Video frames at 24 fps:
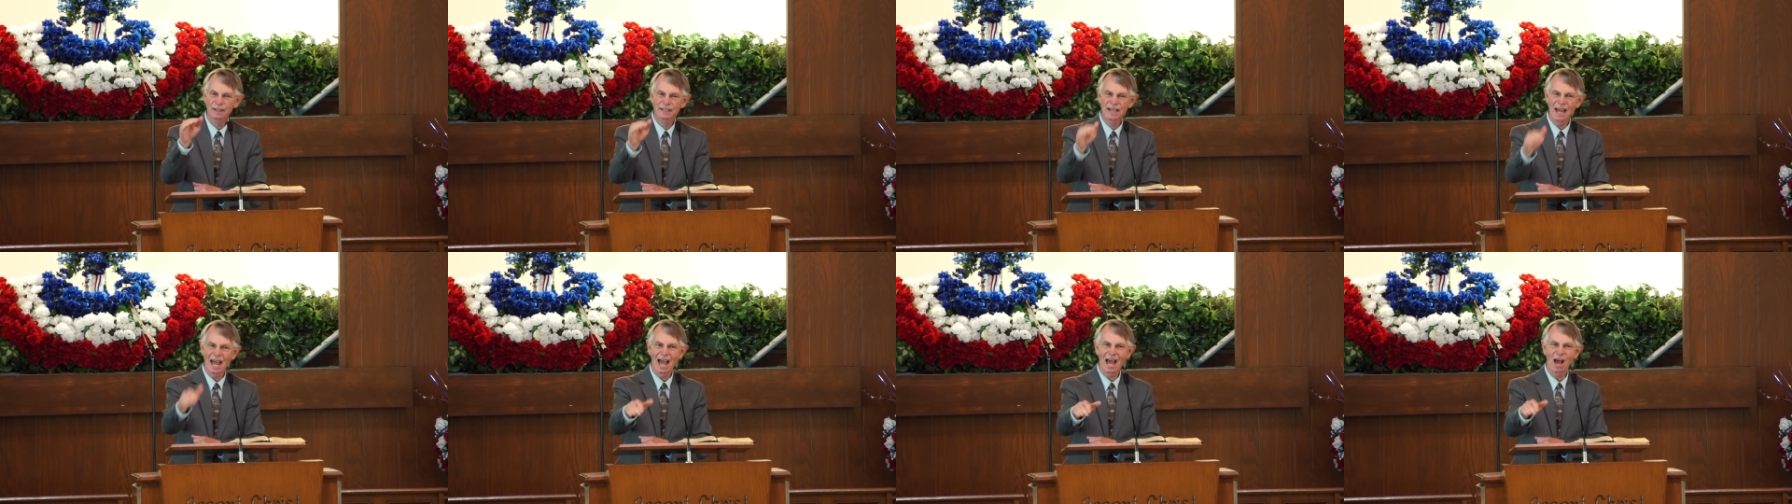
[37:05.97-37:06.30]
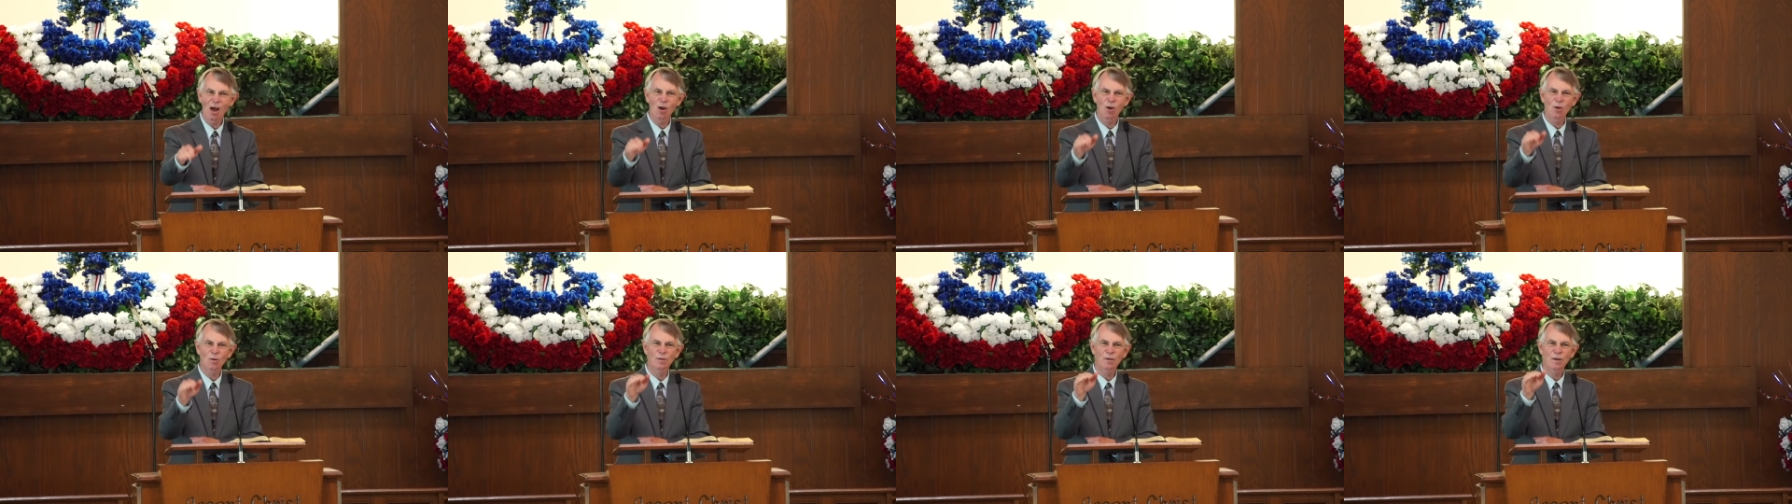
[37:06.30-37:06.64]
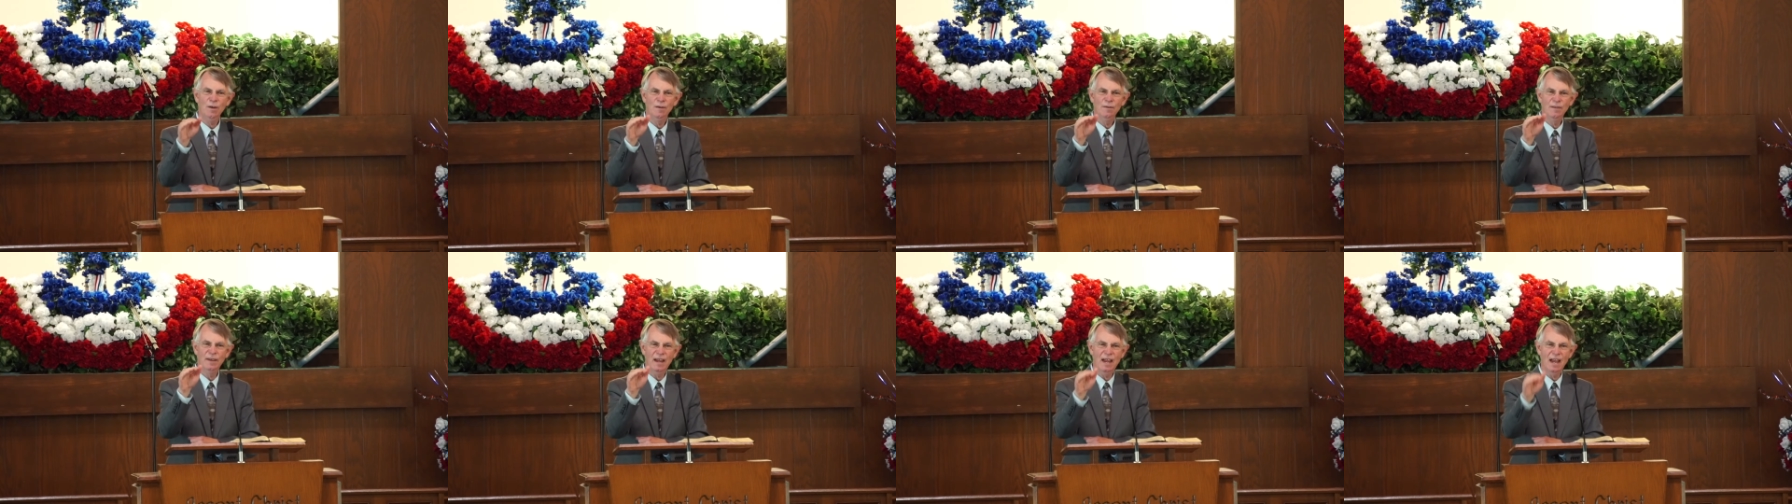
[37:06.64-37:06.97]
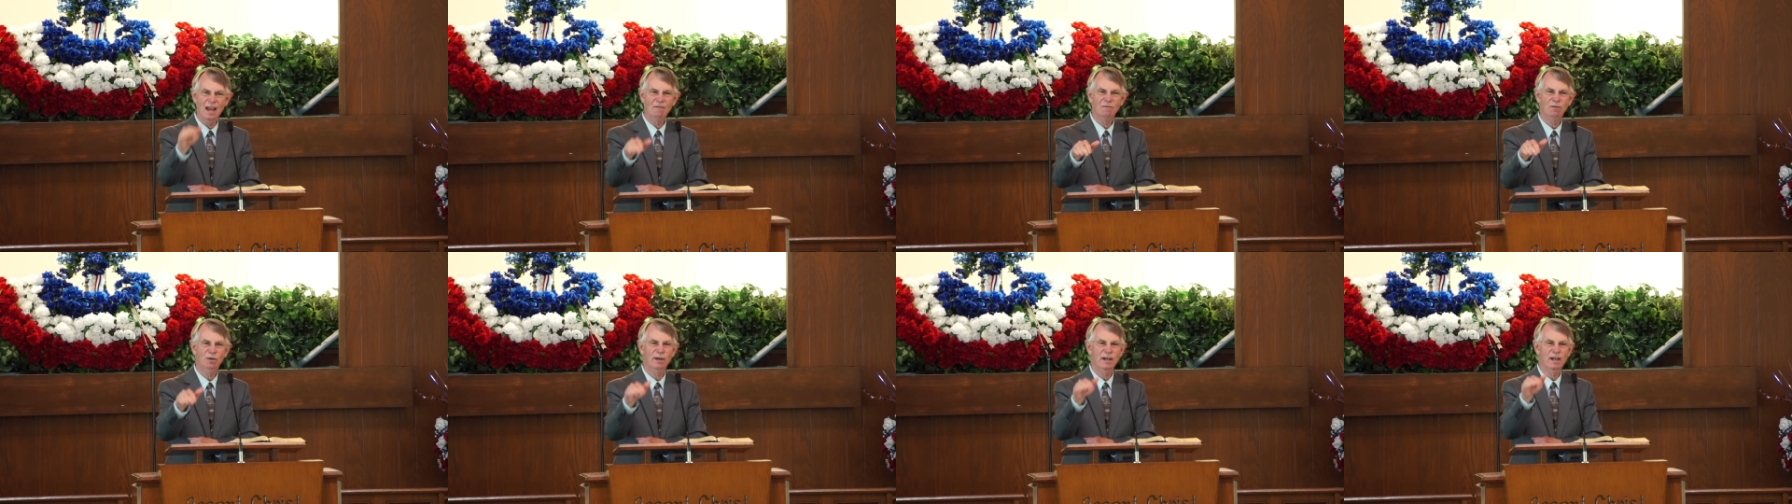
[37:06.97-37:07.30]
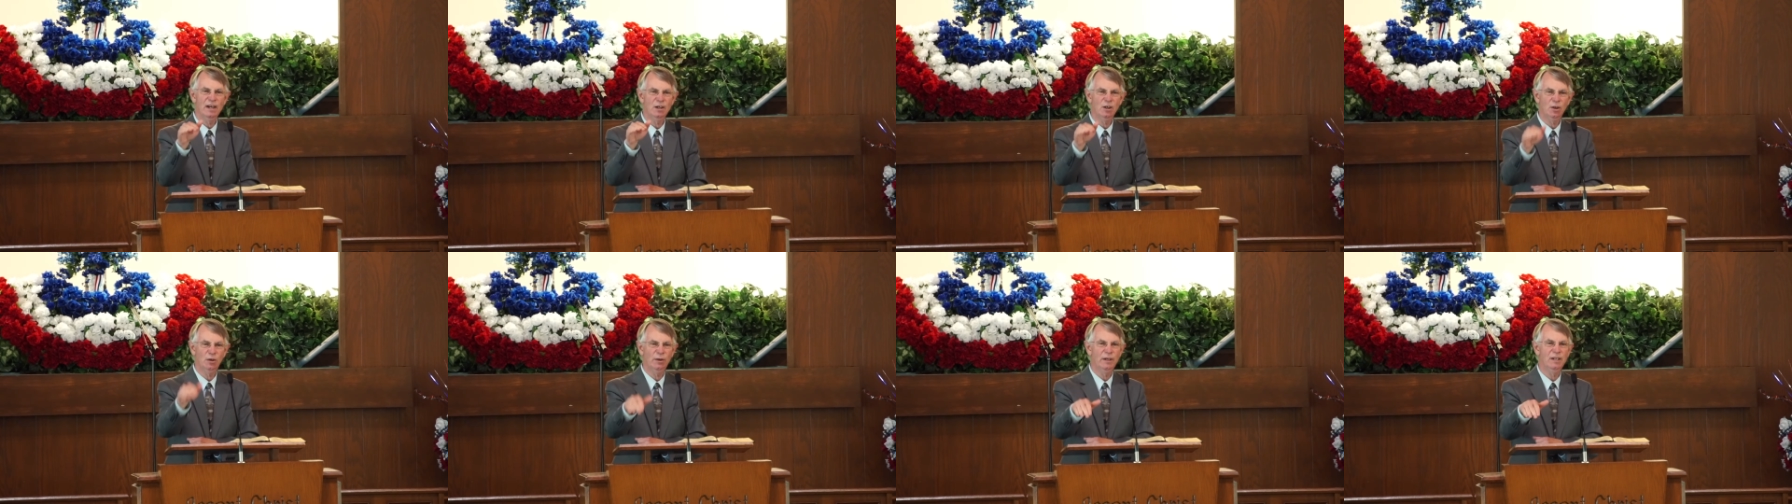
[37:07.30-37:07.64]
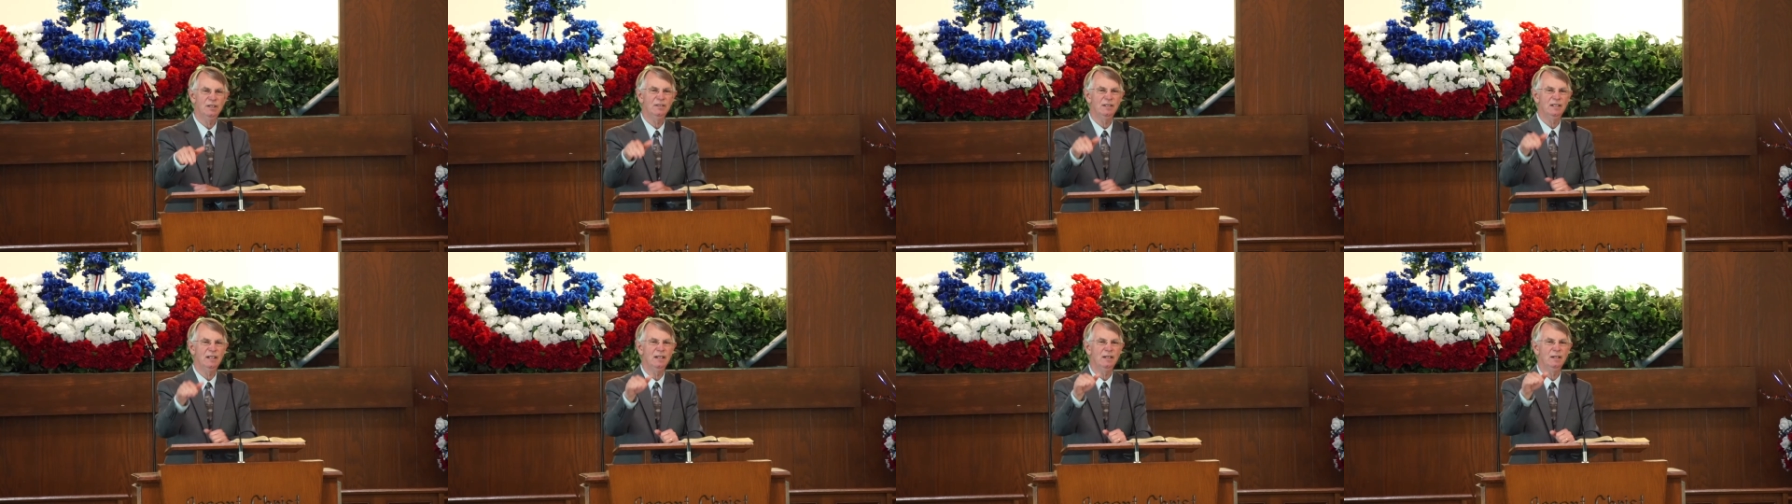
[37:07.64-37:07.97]
down the ever
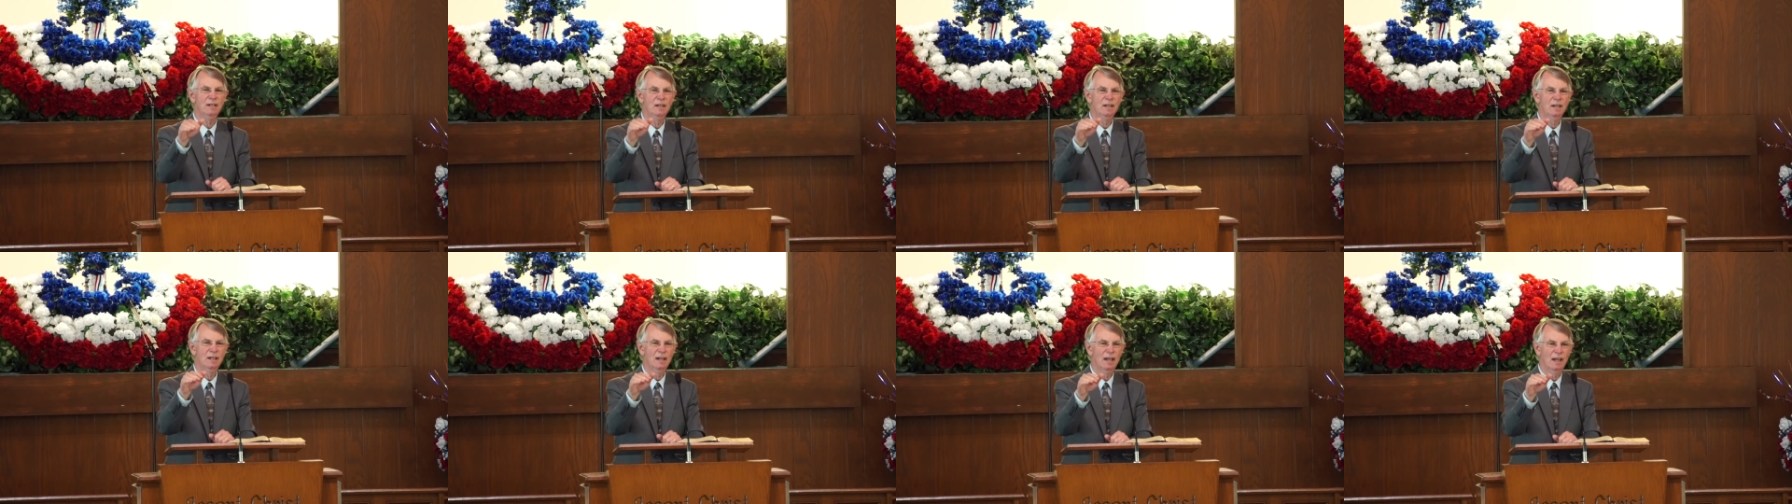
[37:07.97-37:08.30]
increasing